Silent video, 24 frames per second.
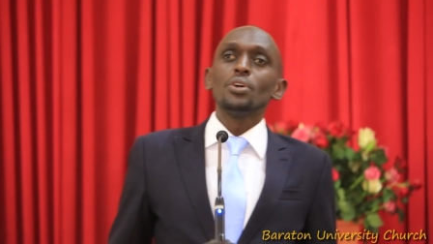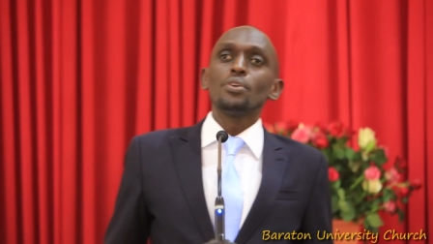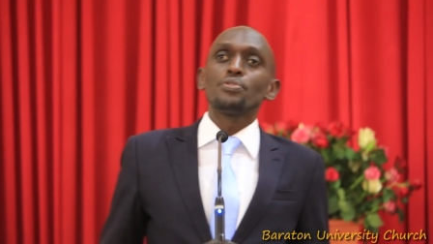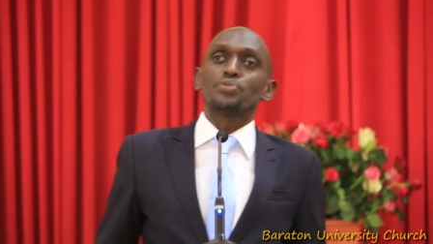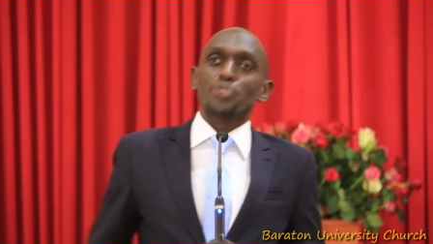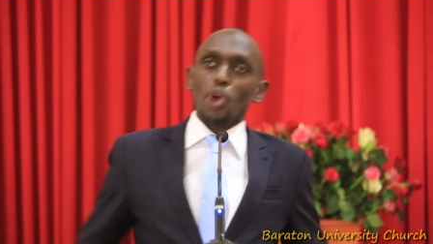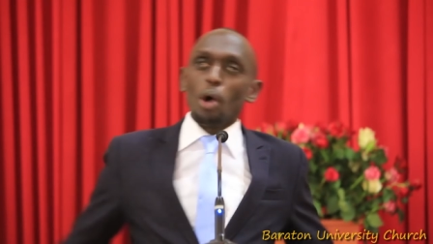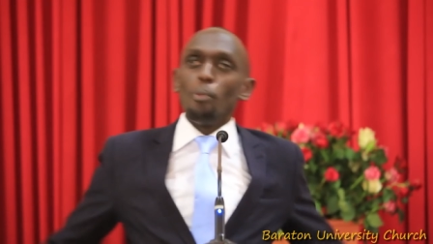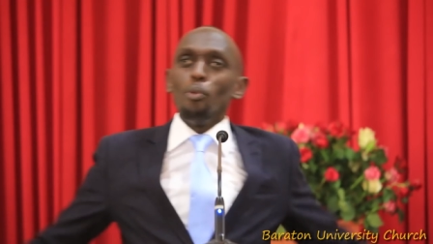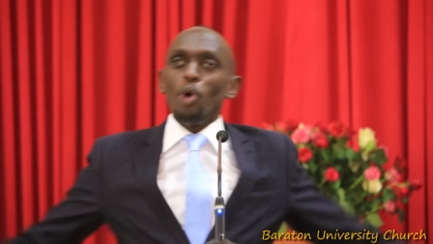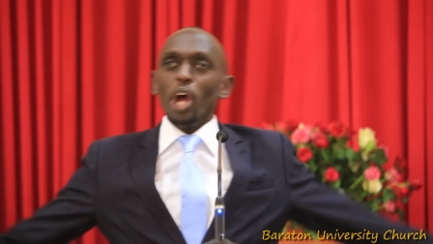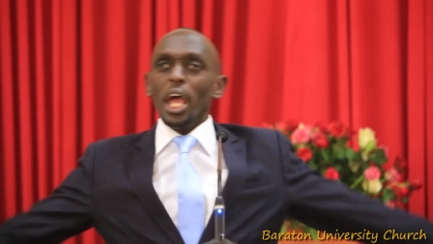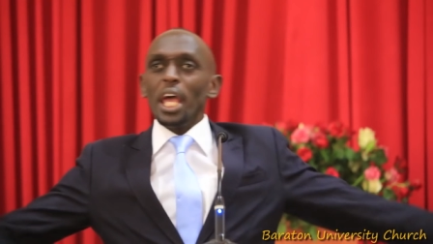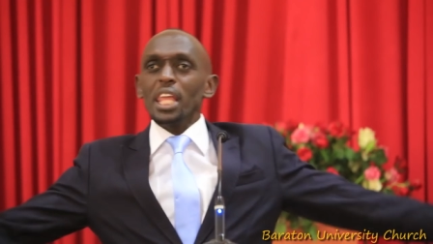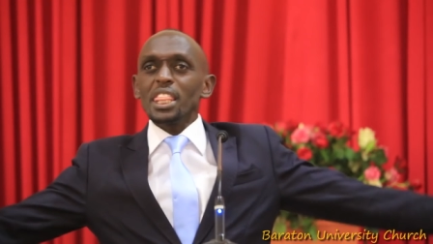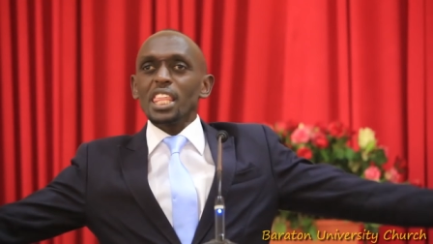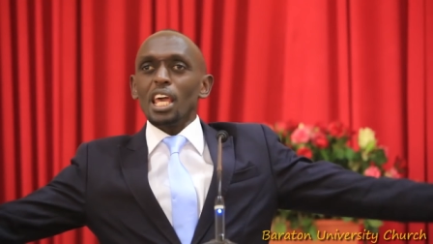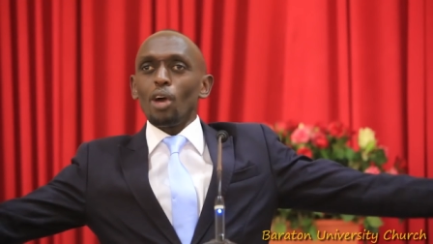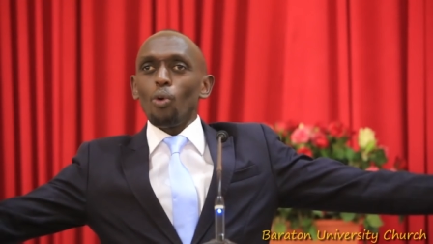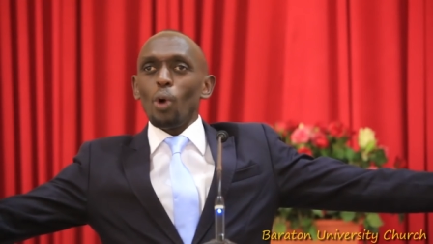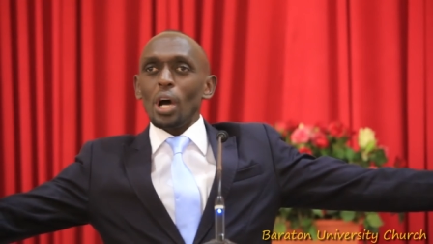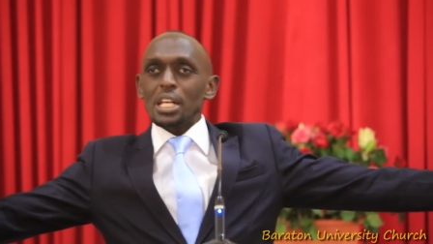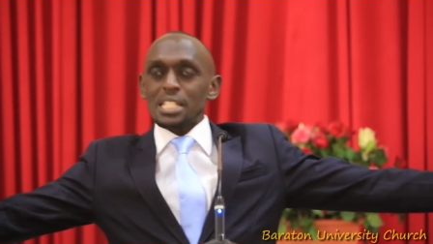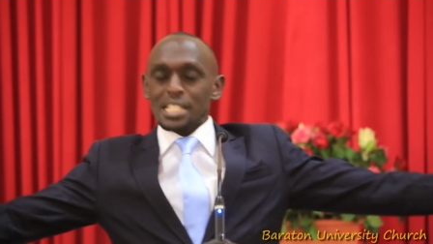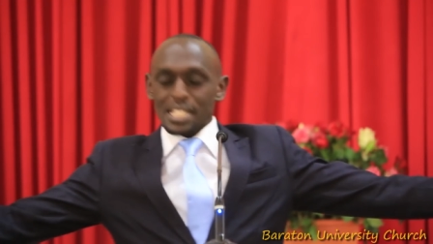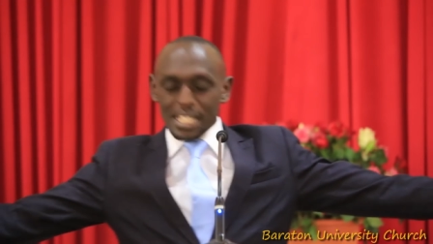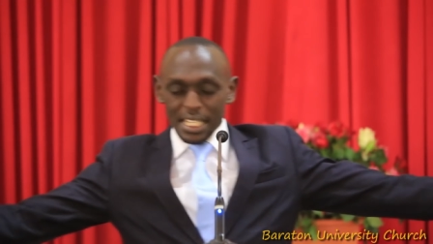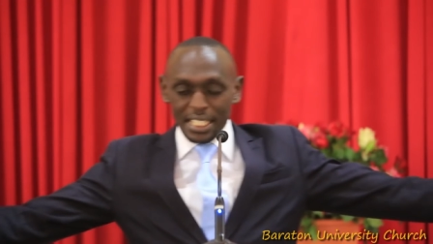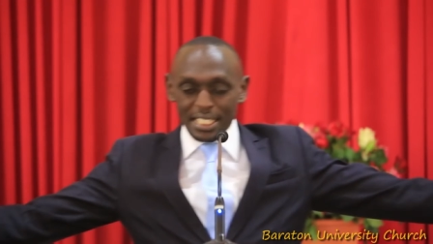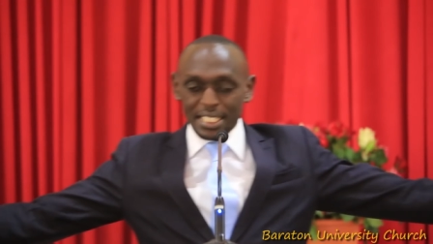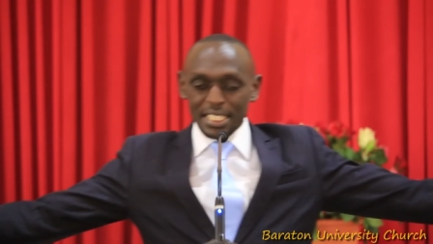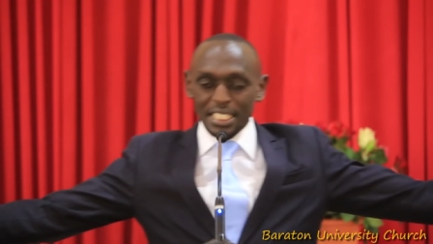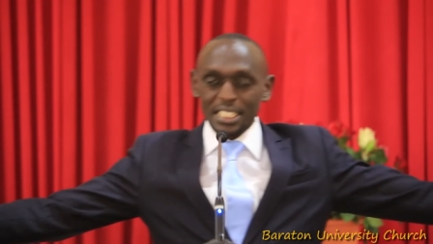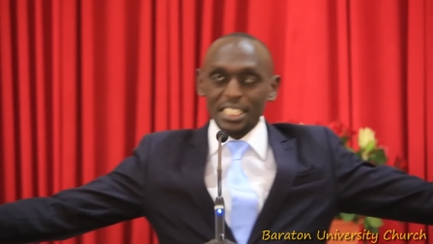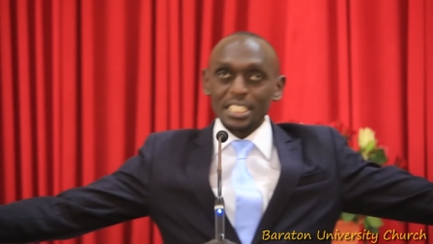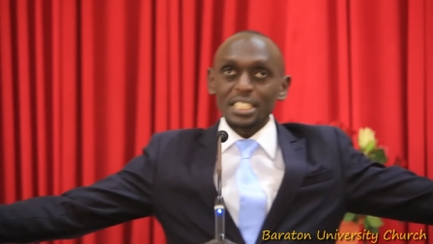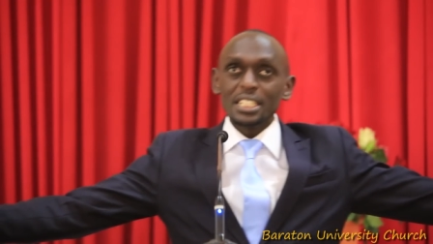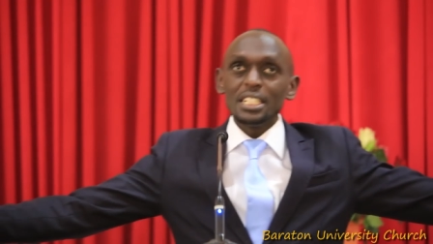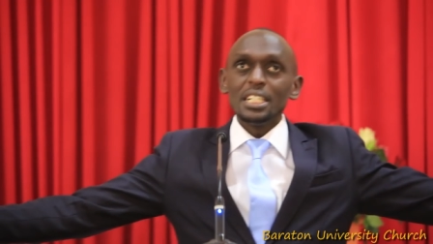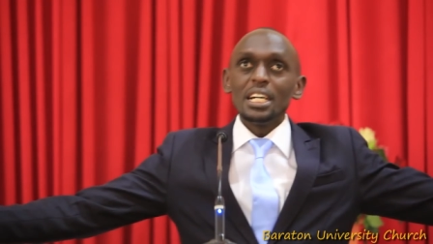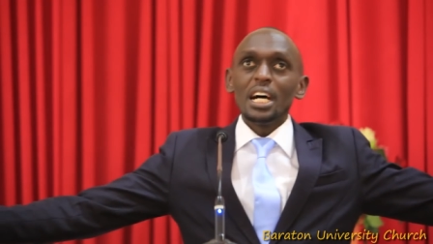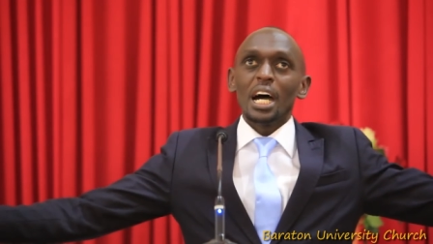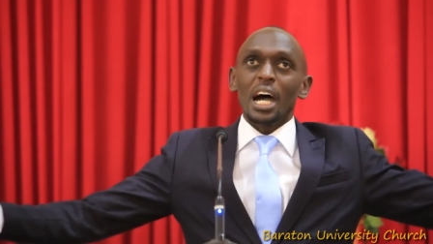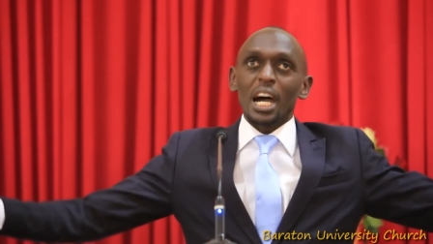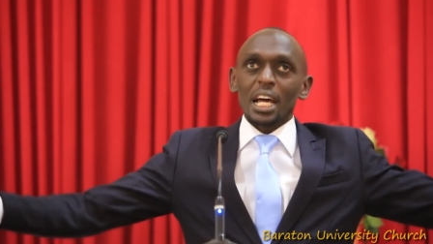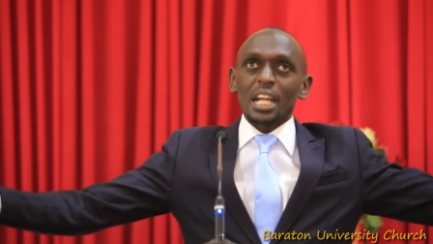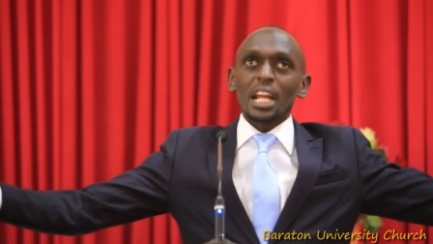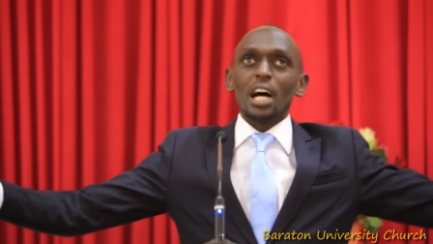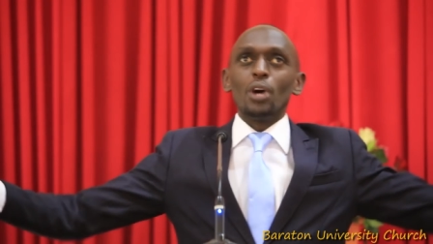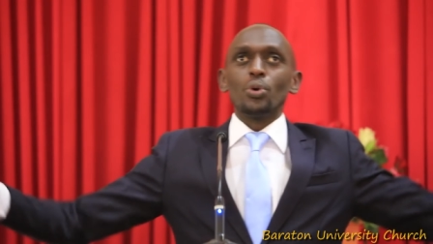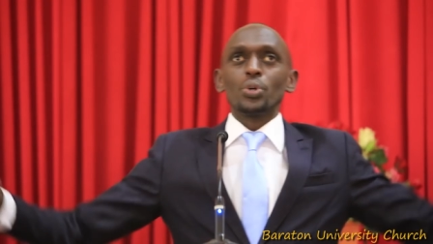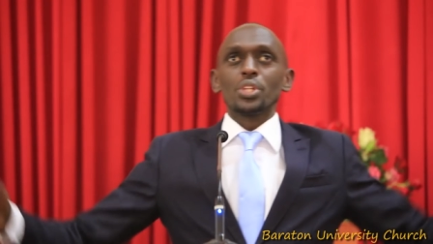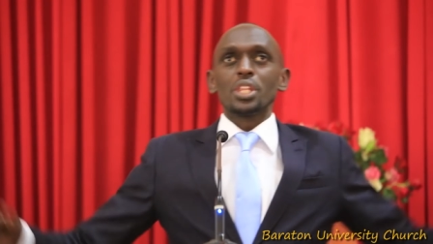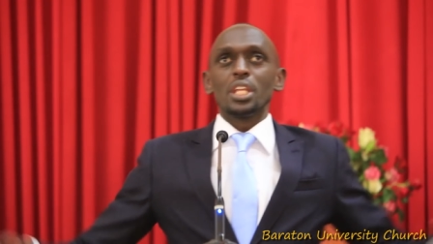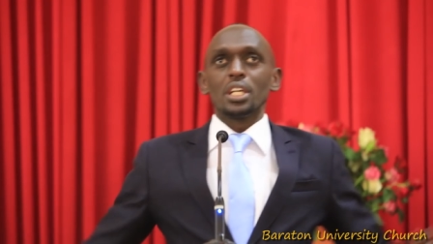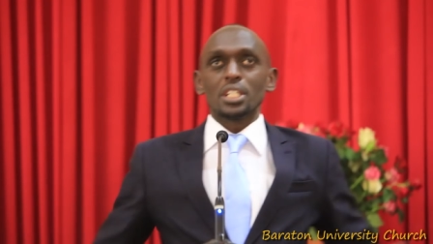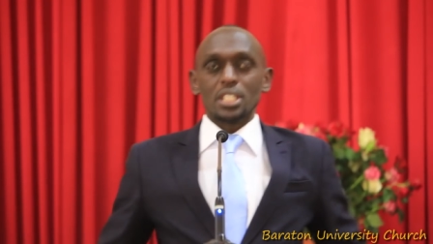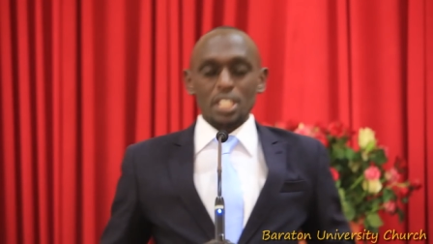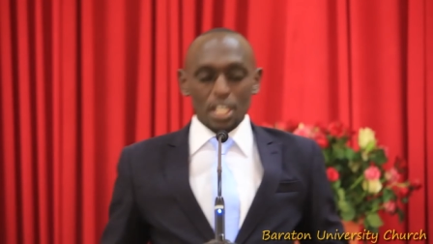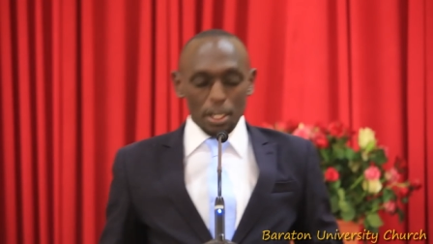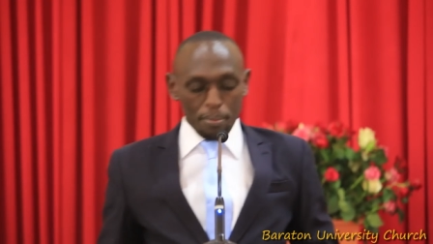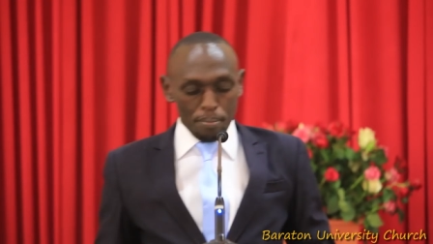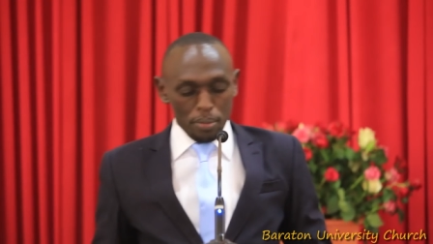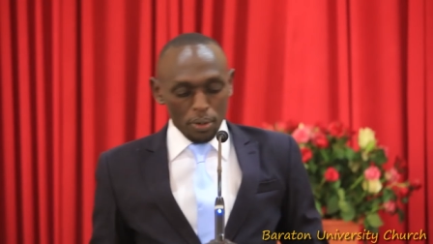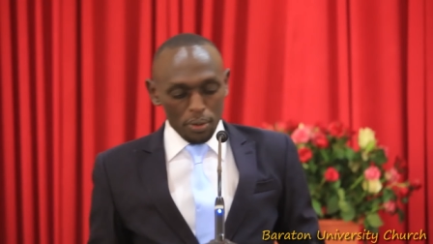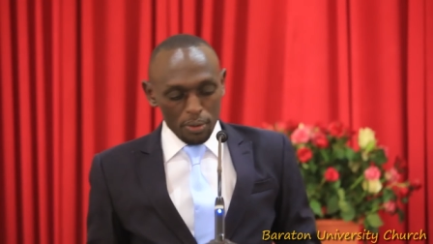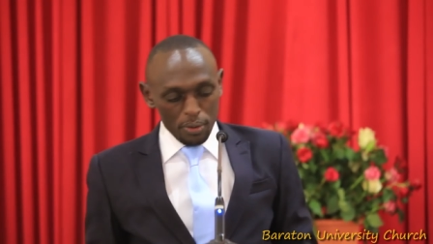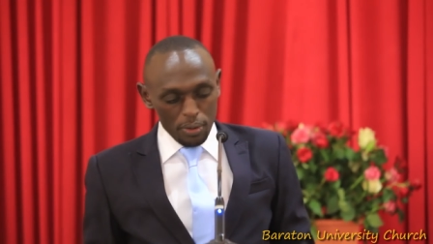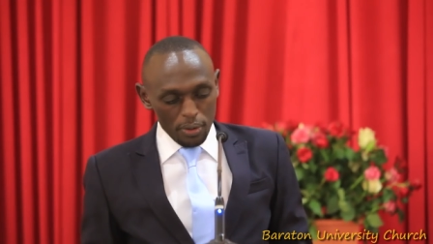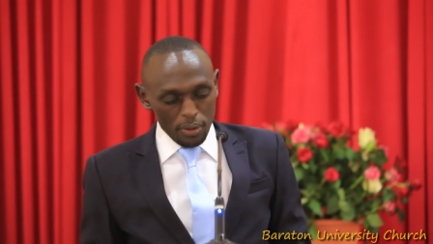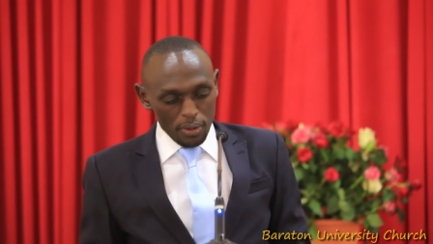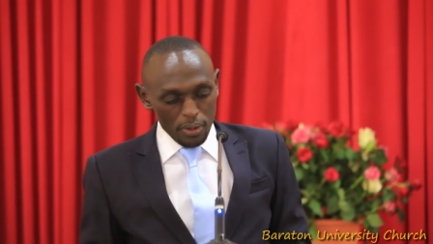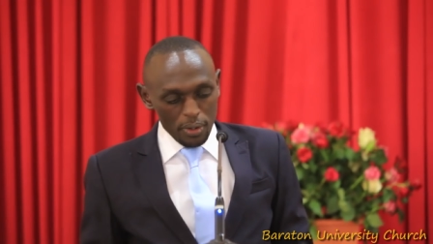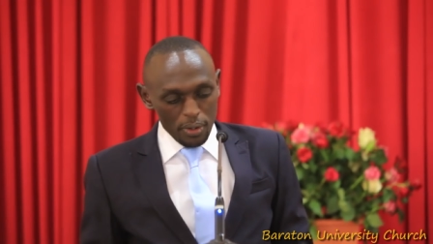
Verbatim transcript: from where they were sitting around the table.